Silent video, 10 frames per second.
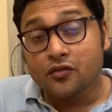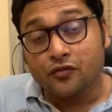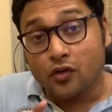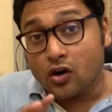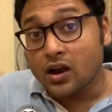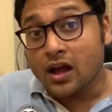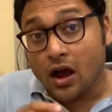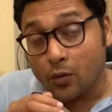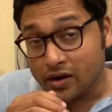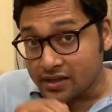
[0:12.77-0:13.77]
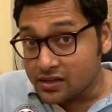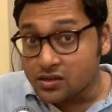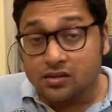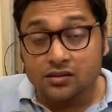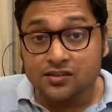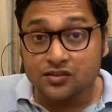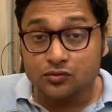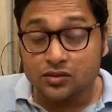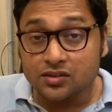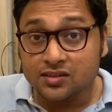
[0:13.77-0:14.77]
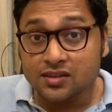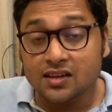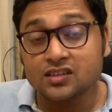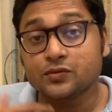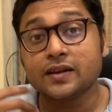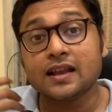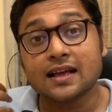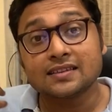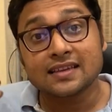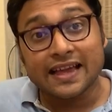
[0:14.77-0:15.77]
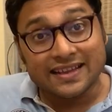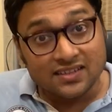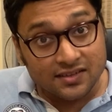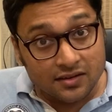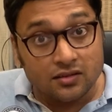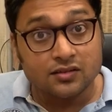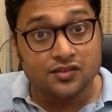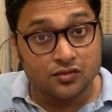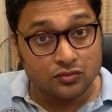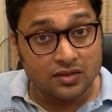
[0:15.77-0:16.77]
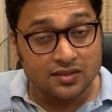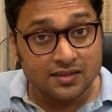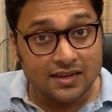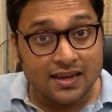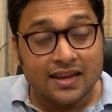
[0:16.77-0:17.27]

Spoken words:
for our internal students as well as external students.